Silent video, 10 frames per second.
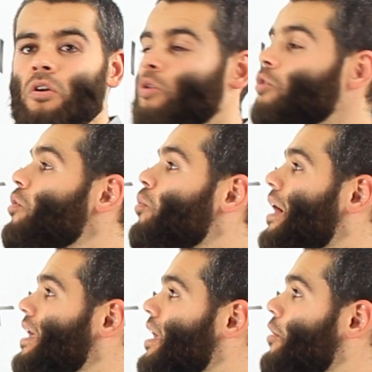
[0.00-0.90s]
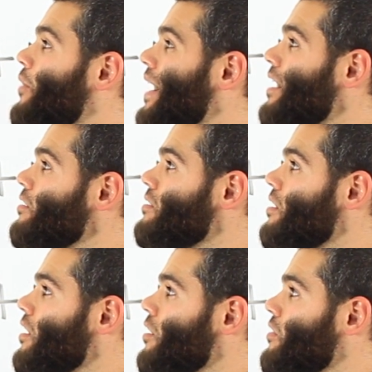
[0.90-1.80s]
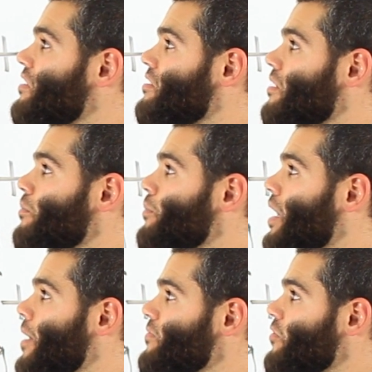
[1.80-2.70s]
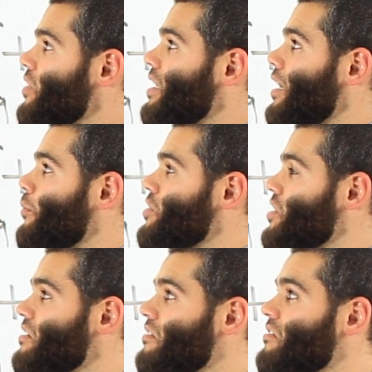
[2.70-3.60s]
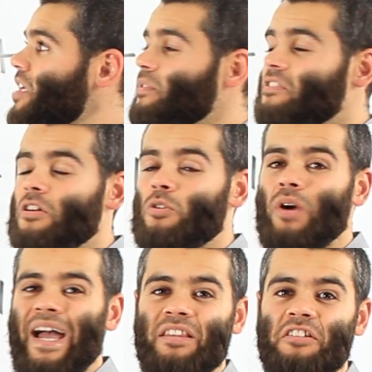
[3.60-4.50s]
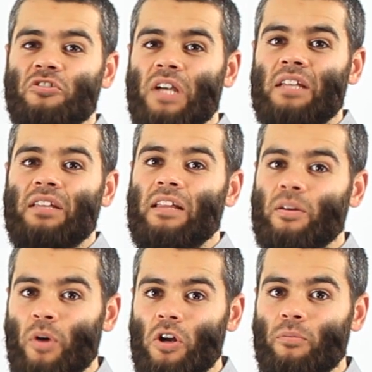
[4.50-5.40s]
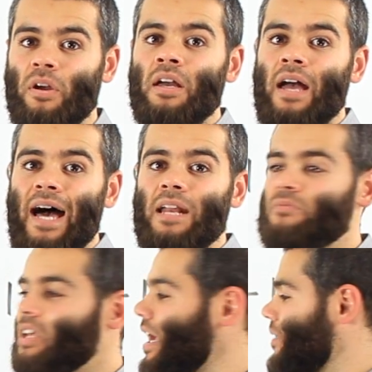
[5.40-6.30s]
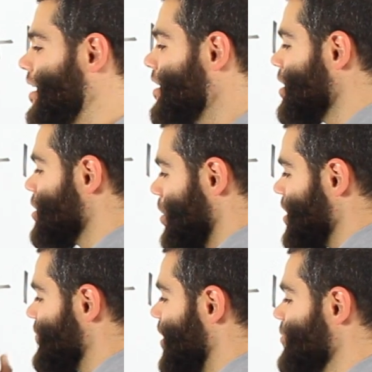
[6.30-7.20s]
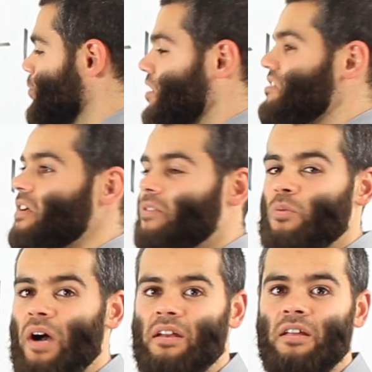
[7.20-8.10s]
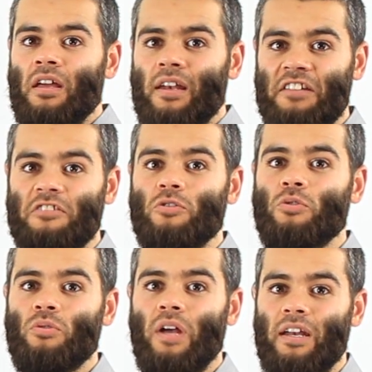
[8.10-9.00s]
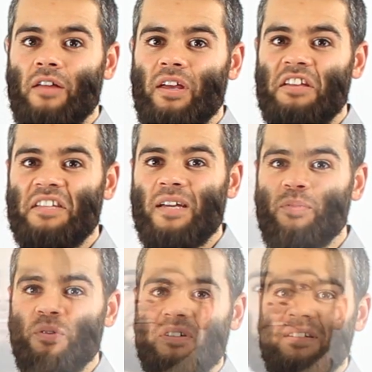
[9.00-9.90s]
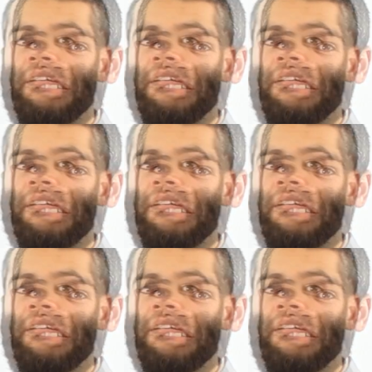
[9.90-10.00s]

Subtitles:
all the way around this figure, which is the semicircle and the straight down the bottom. Add them together, 25.71. Let's do another example.